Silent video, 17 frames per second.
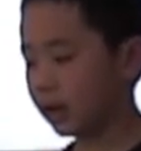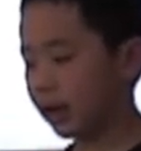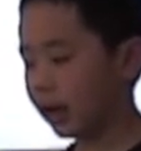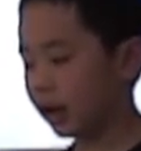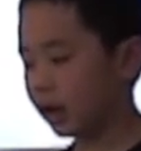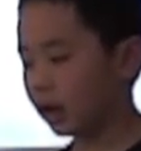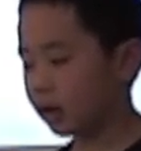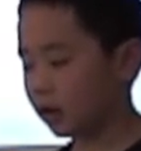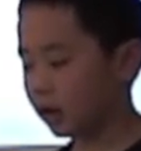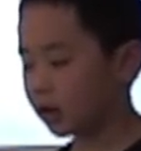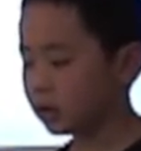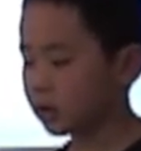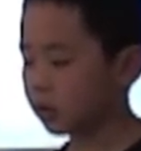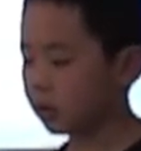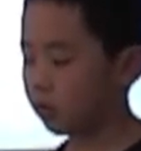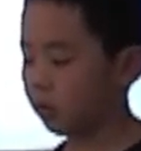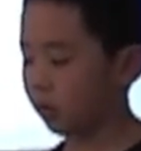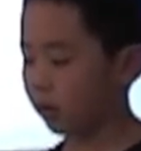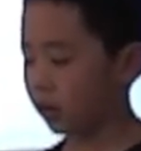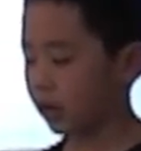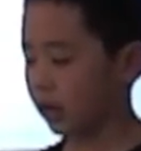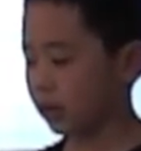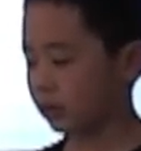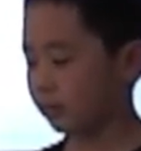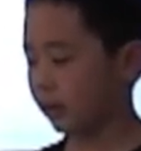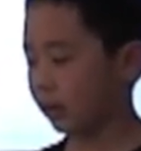I also
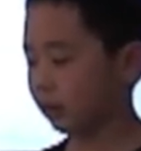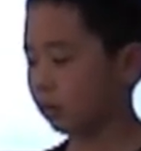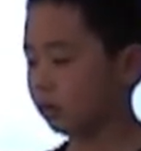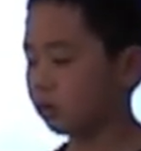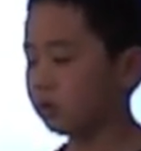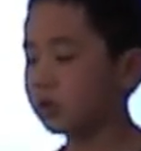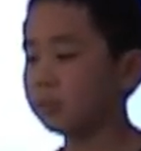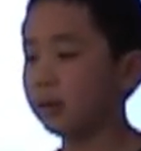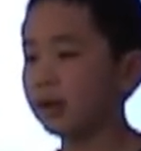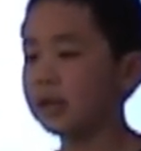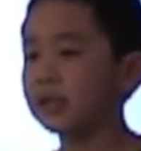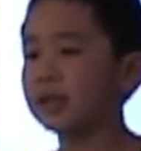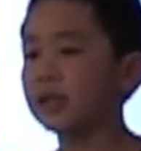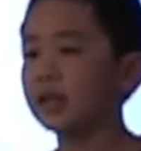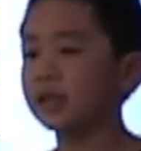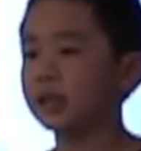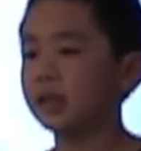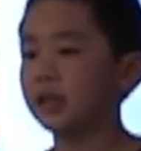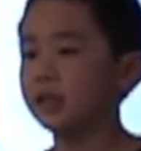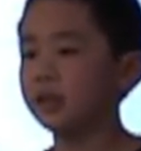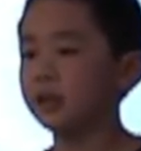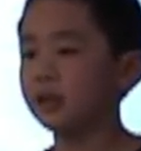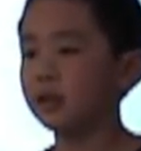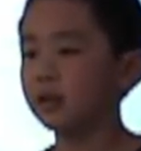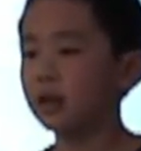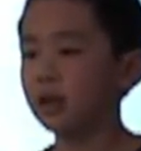organize my clothes by season,
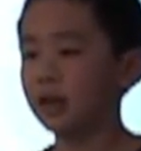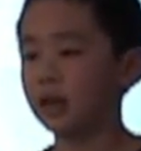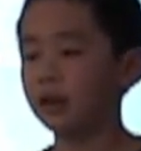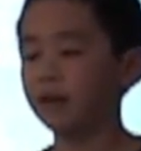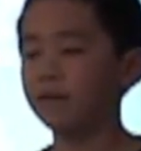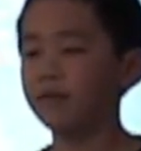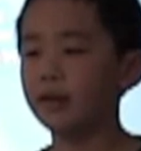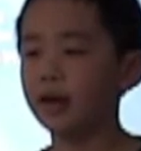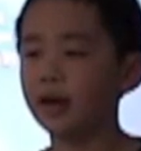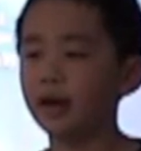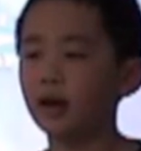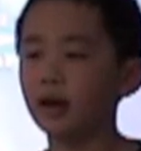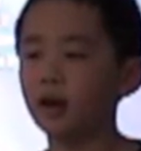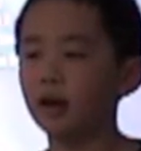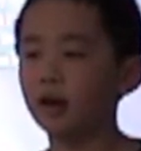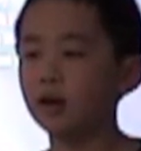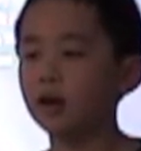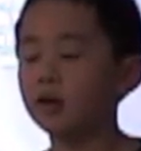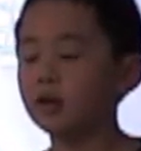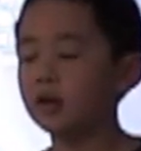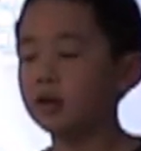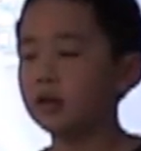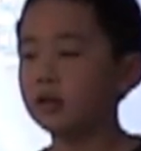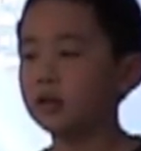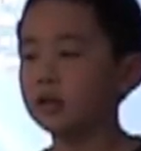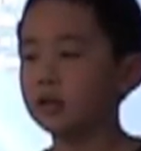like if they are
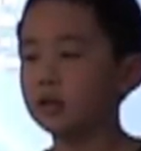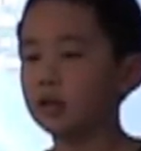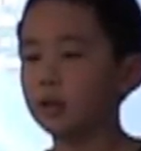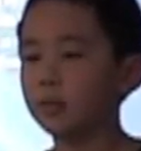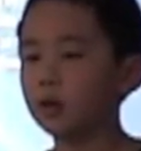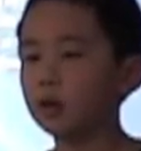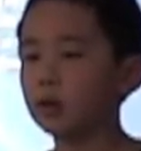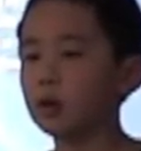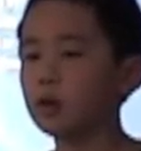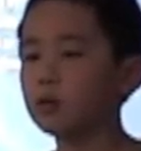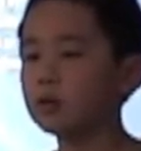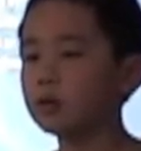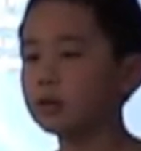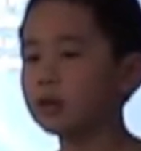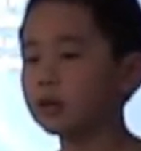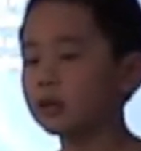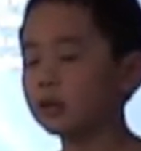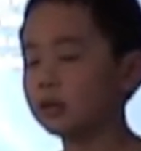summer clothes